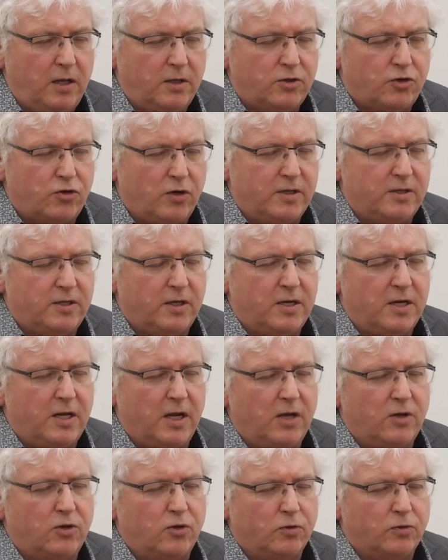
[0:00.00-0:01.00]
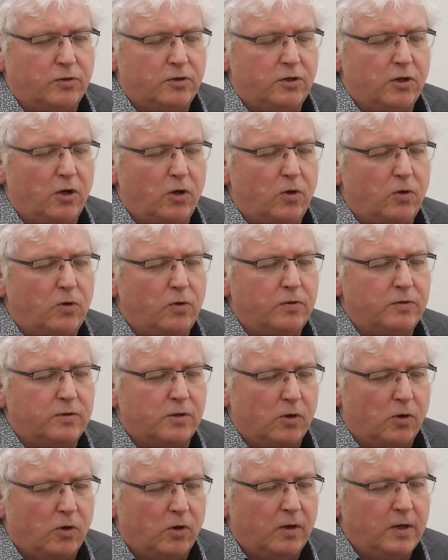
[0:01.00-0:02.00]
transcendental souls
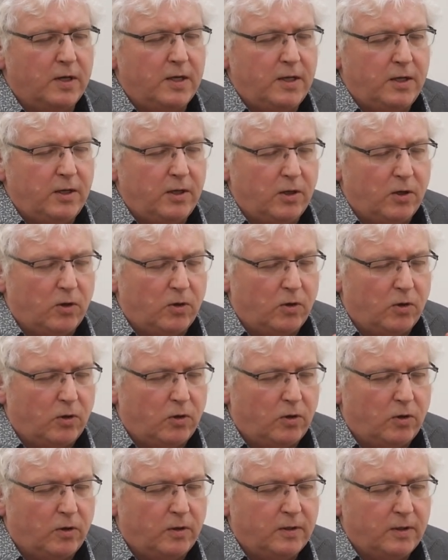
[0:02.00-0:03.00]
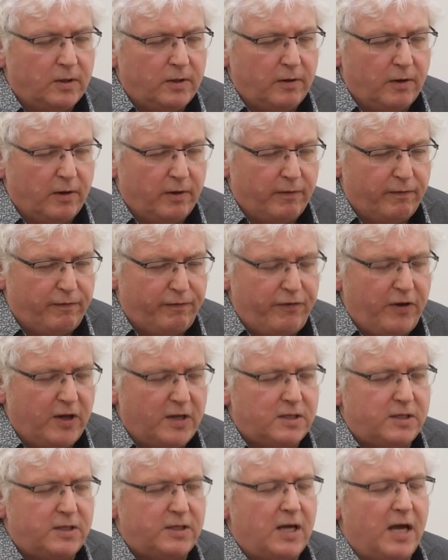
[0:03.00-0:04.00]
or, or, or
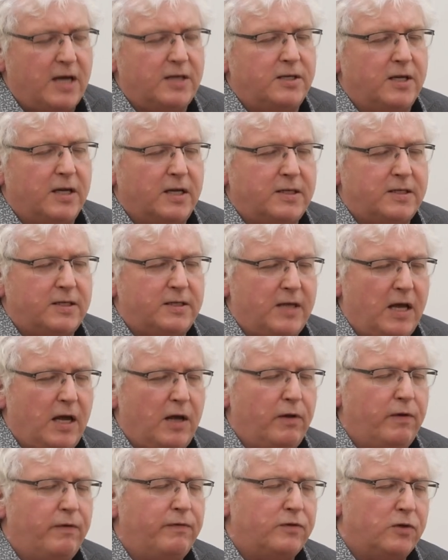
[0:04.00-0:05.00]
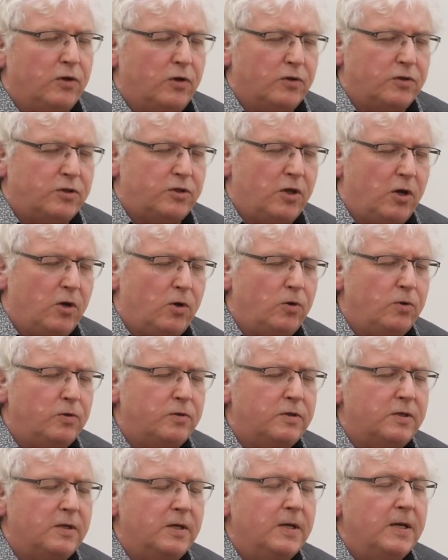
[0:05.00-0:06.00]
fixed static selves or
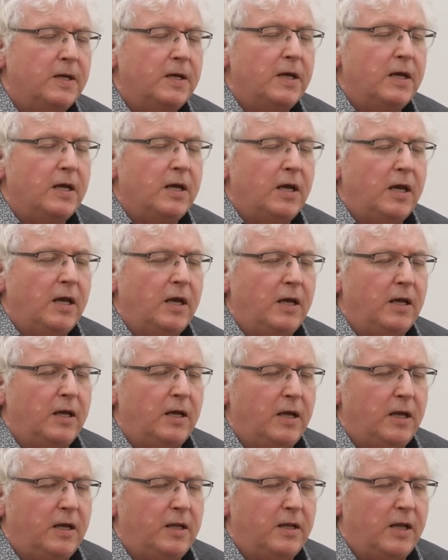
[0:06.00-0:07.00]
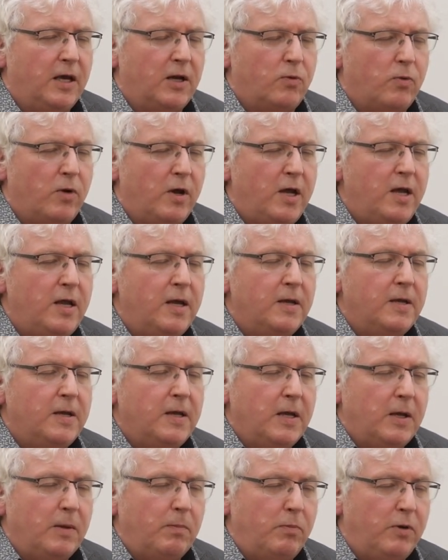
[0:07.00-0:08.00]
souls in that way,
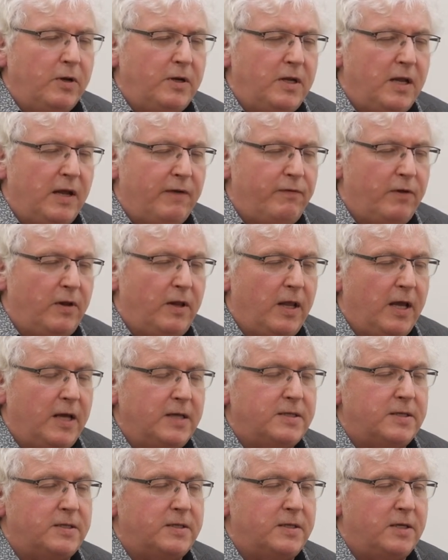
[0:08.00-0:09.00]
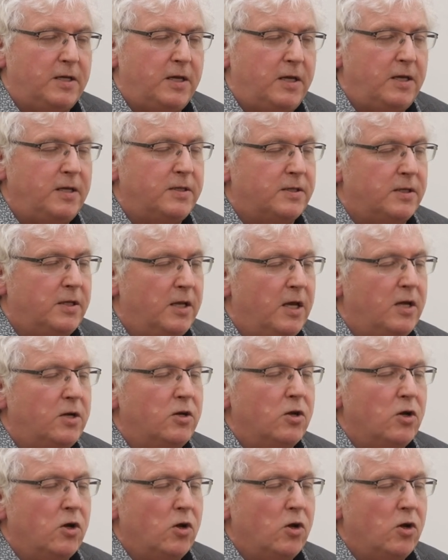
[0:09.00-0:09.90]
but nevertheless sees that